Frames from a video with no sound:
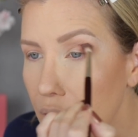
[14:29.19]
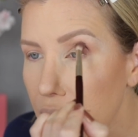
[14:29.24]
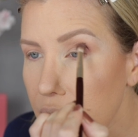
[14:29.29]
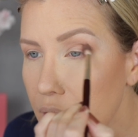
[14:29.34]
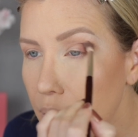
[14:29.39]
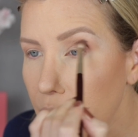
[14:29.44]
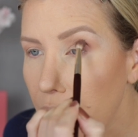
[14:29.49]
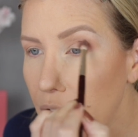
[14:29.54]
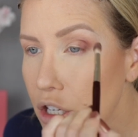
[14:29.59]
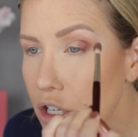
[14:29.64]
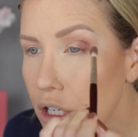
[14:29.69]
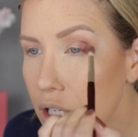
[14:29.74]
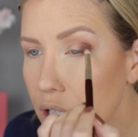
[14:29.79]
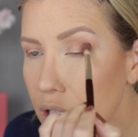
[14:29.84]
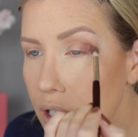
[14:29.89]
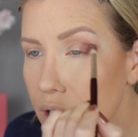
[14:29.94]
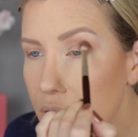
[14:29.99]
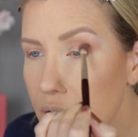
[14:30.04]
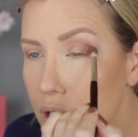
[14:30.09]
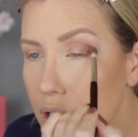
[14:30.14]
As I
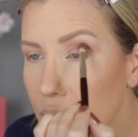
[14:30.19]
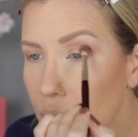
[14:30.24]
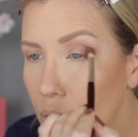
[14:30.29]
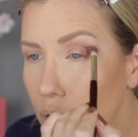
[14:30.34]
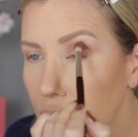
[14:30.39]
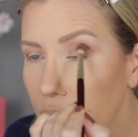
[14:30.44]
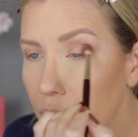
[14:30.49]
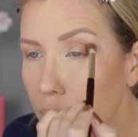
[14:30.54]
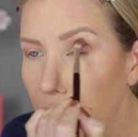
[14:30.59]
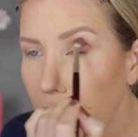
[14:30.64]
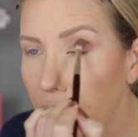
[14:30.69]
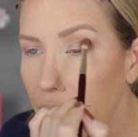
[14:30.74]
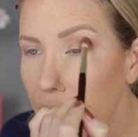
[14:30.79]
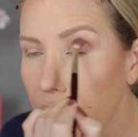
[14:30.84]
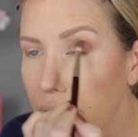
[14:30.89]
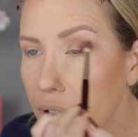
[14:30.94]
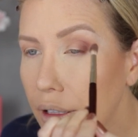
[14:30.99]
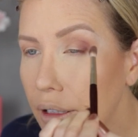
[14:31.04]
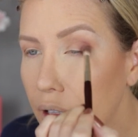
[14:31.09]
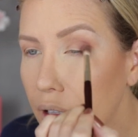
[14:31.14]
mentioned, this is one of
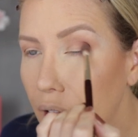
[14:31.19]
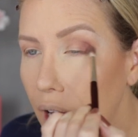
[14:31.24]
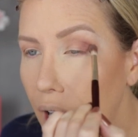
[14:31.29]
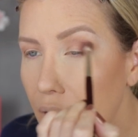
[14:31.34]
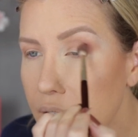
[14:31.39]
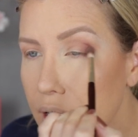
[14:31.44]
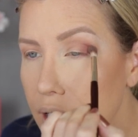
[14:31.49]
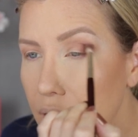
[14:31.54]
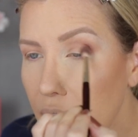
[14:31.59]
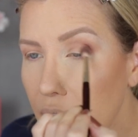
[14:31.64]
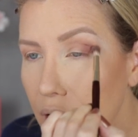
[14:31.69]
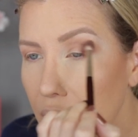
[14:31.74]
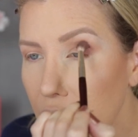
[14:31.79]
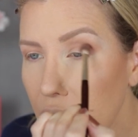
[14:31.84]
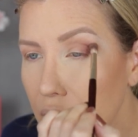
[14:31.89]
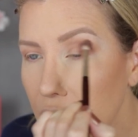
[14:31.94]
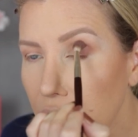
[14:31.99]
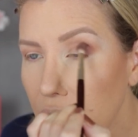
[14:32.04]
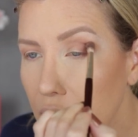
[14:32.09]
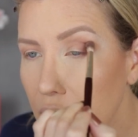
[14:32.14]
my classic
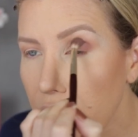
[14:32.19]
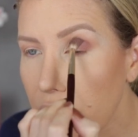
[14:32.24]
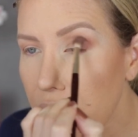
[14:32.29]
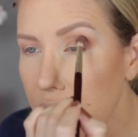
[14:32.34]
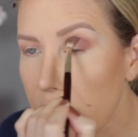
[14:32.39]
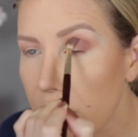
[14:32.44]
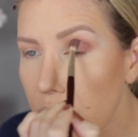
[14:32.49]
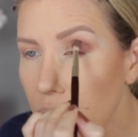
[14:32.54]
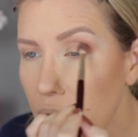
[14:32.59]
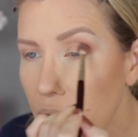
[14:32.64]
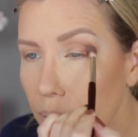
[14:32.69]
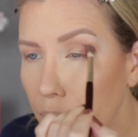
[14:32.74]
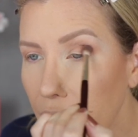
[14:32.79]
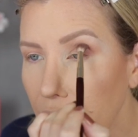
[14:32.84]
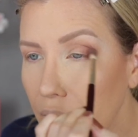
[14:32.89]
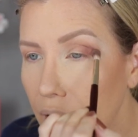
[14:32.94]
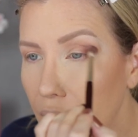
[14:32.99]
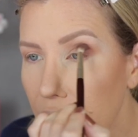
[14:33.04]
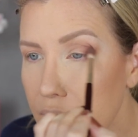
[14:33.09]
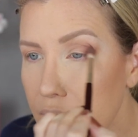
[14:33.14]
looks, one of my
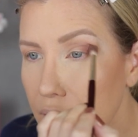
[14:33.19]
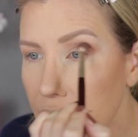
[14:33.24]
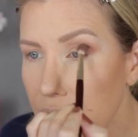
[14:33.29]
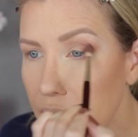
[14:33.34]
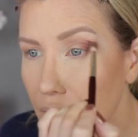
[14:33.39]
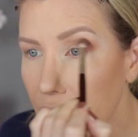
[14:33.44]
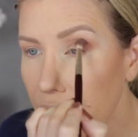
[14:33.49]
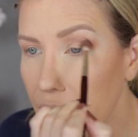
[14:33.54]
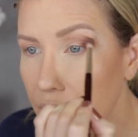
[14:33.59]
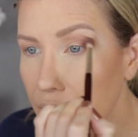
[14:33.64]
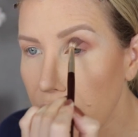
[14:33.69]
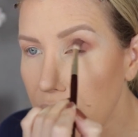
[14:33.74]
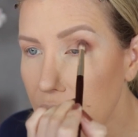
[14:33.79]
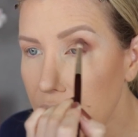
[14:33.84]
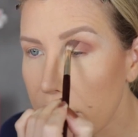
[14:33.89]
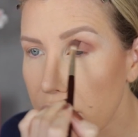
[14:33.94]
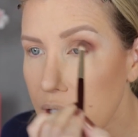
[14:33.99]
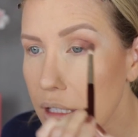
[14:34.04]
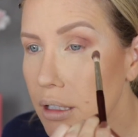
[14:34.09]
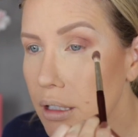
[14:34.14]
classic
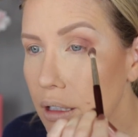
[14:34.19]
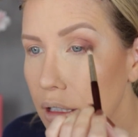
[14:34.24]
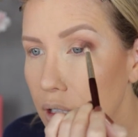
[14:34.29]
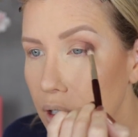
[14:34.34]
techniques.